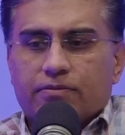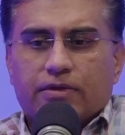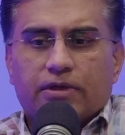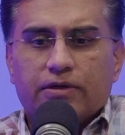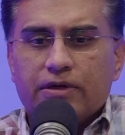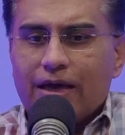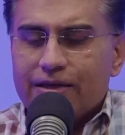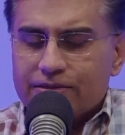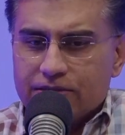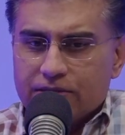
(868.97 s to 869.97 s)
you know, he
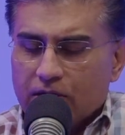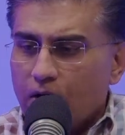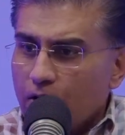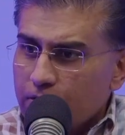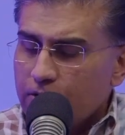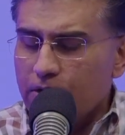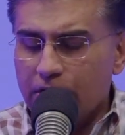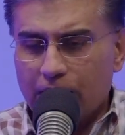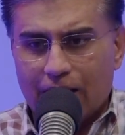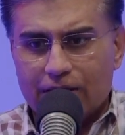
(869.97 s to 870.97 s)
has the garden,
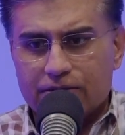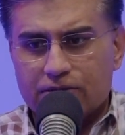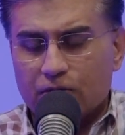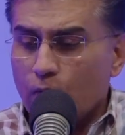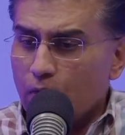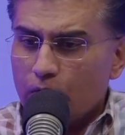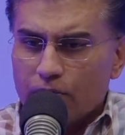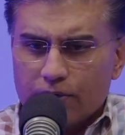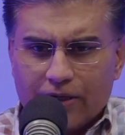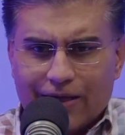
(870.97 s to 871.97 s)
he has the
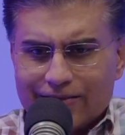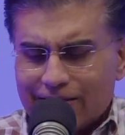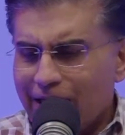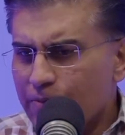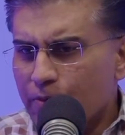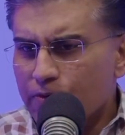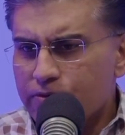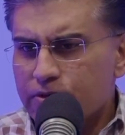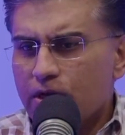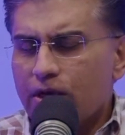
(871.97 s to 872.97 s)
world, he has animals,